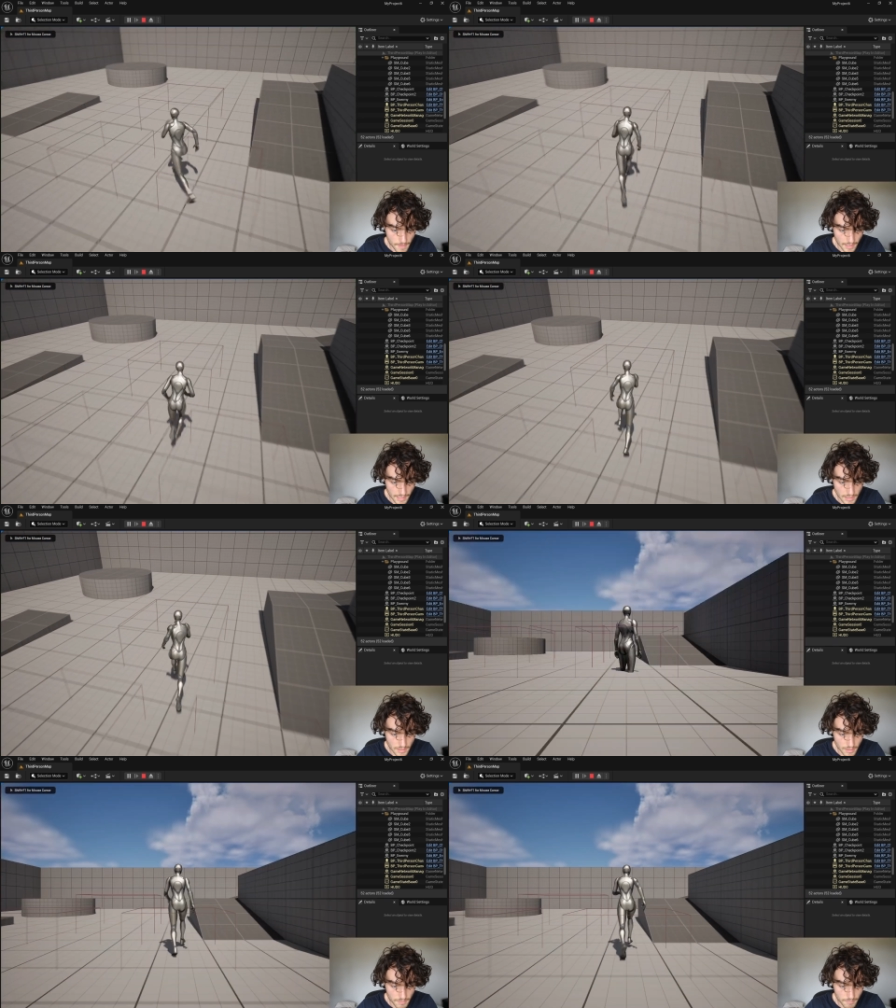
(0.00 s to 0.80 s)
I
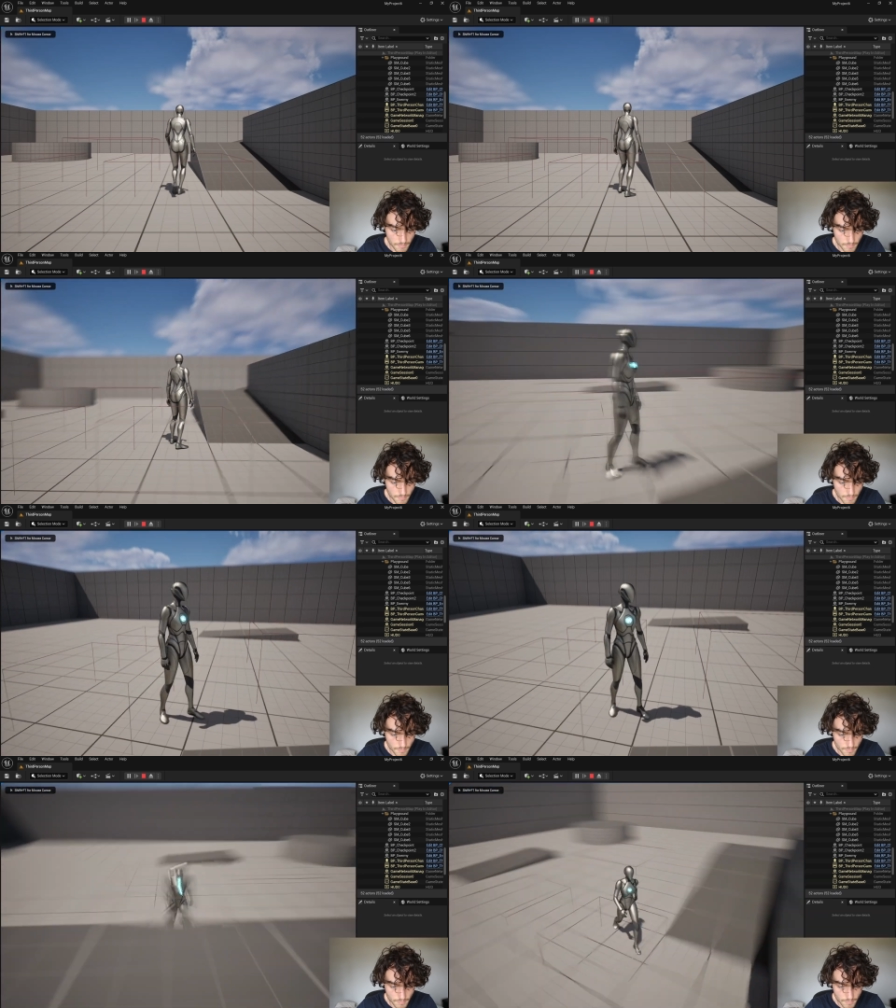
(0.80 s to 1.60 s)
enter,
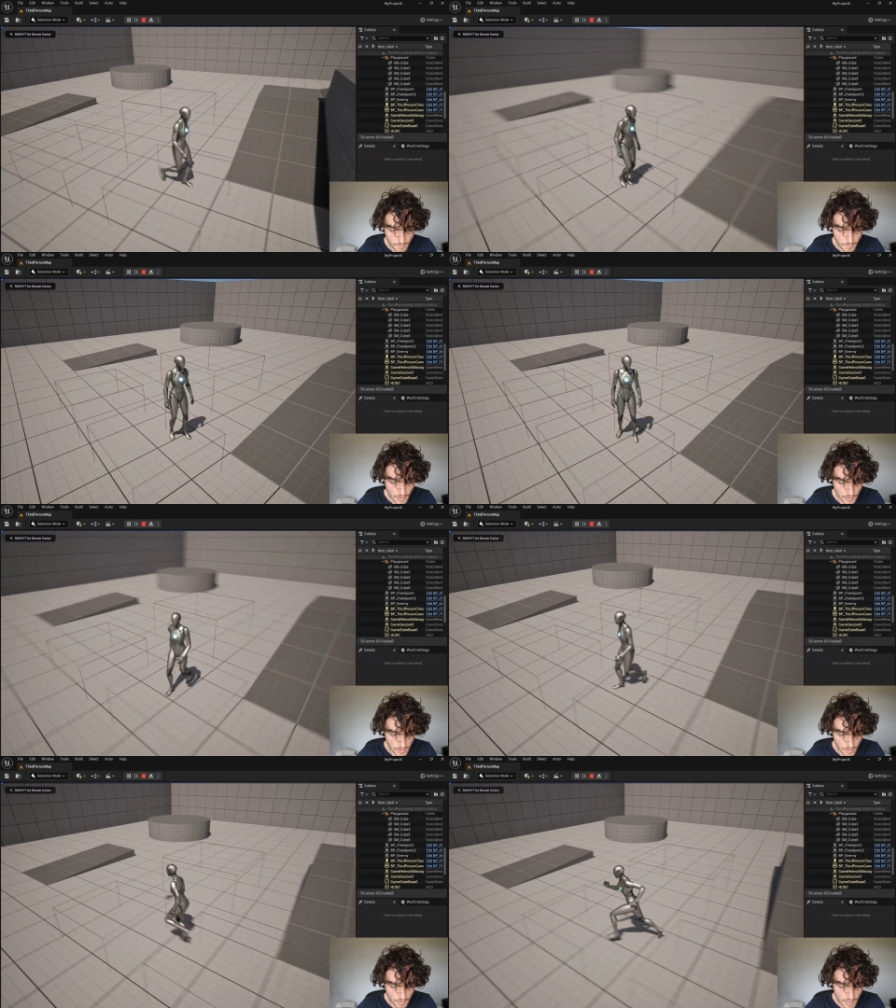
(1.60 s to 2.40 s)
I
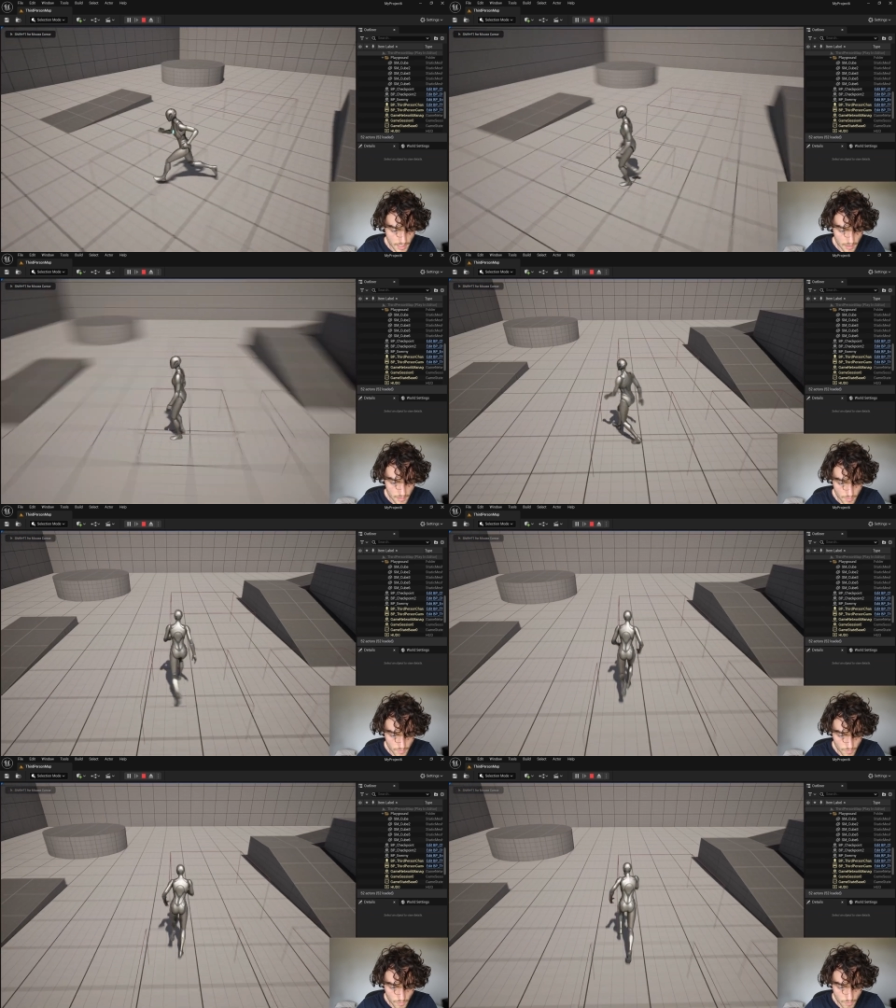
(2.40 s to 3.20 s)
start there,
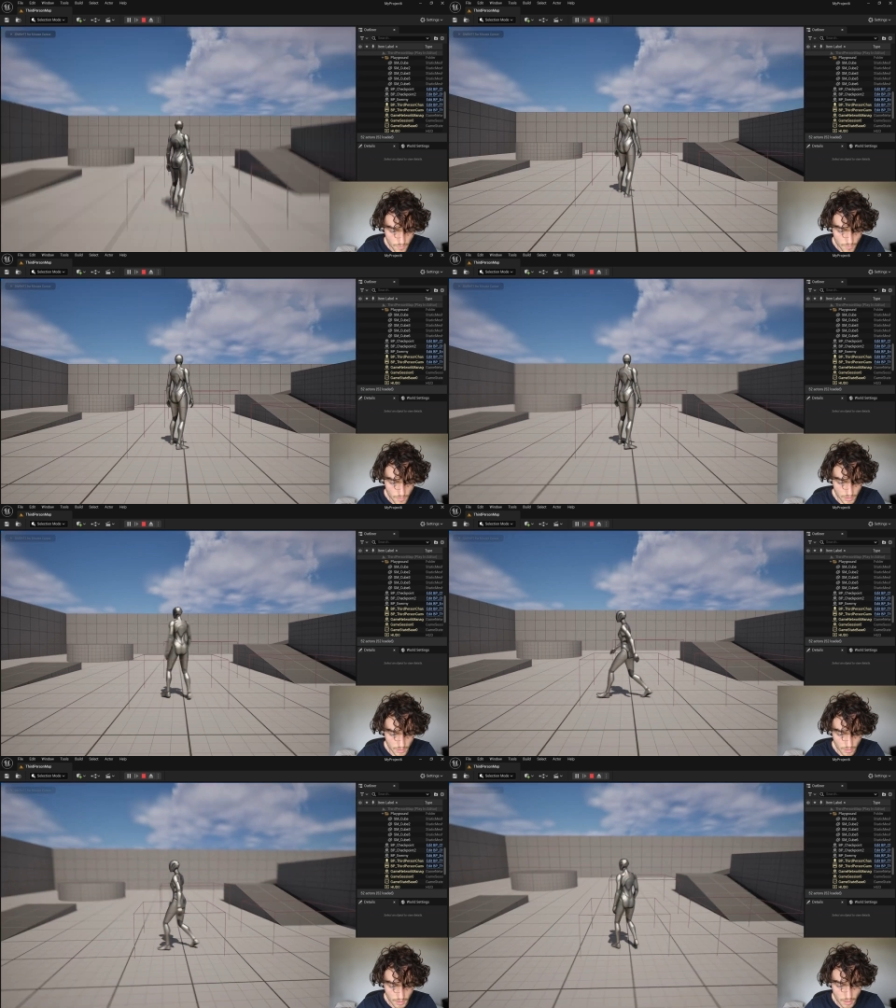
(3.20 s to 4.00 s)
or I
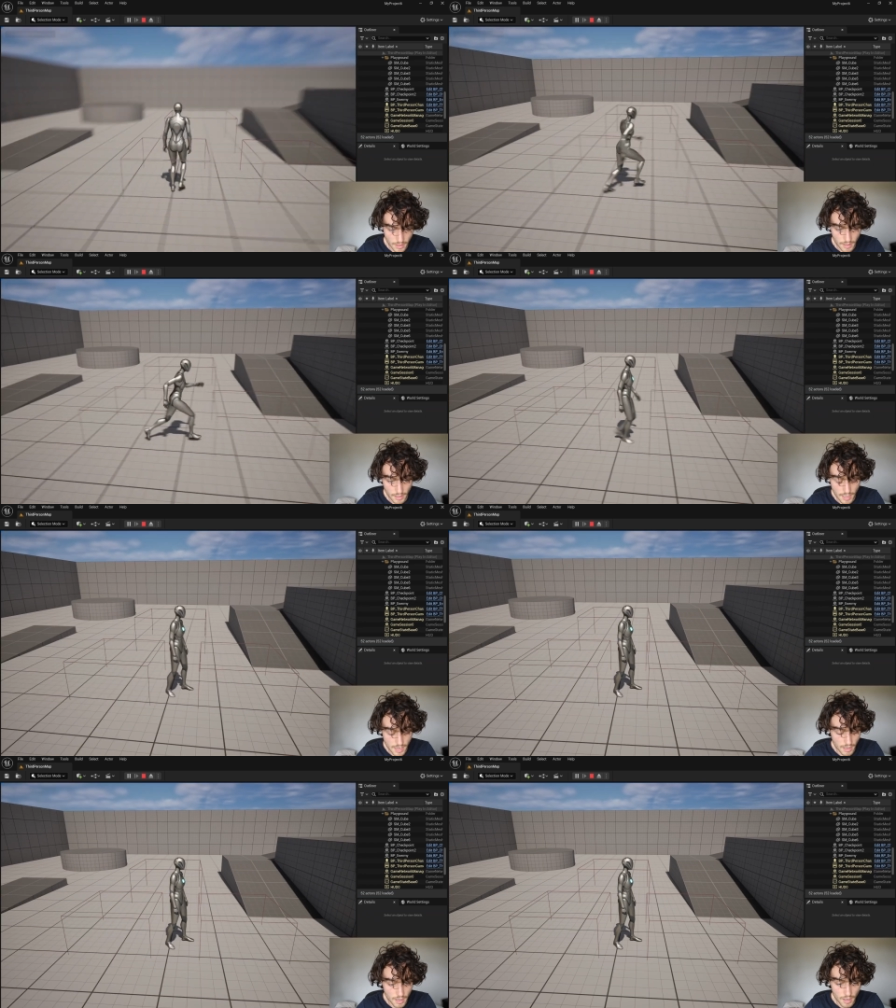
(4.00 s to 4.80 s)
start
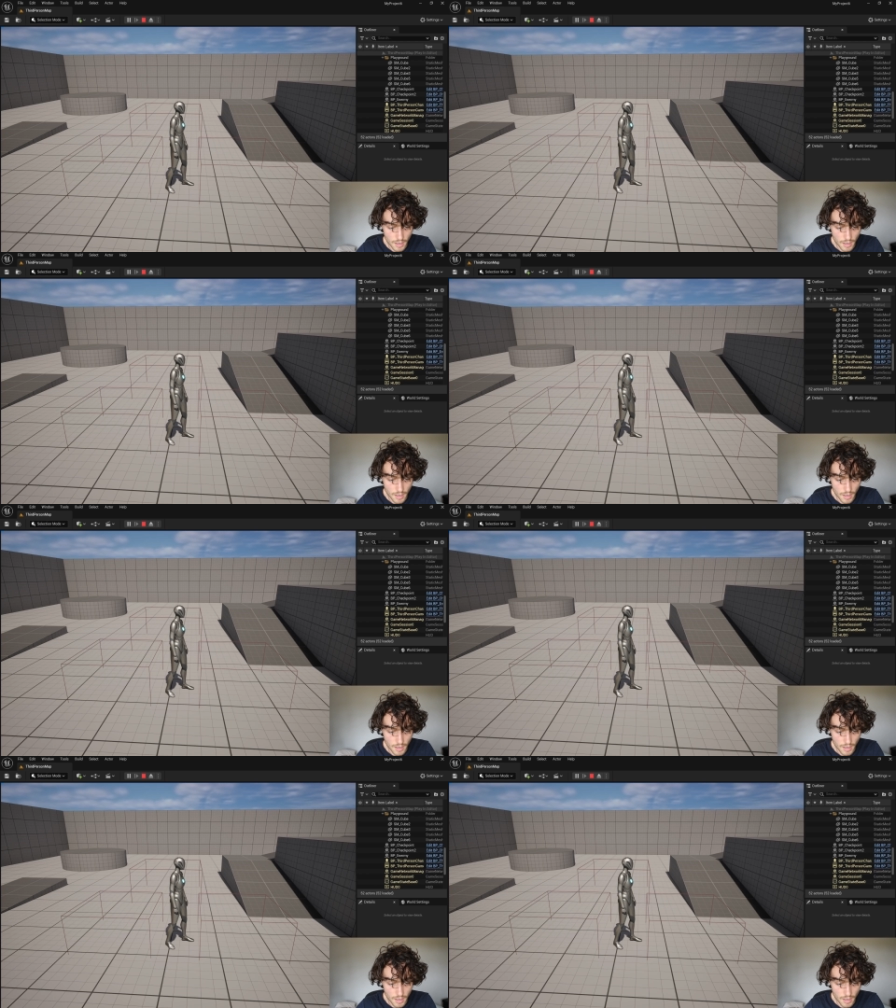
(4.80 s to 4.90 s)
here.